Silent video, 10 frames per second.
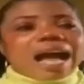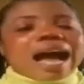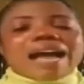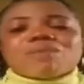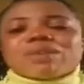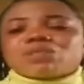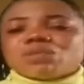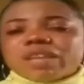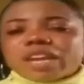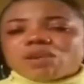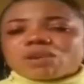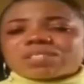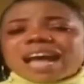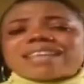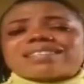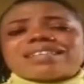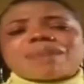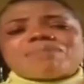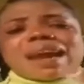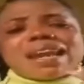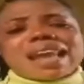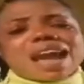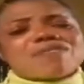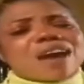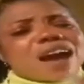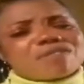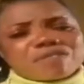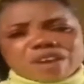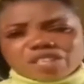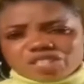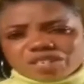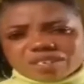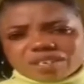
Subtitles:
I went to Lagos. I started my life afresh.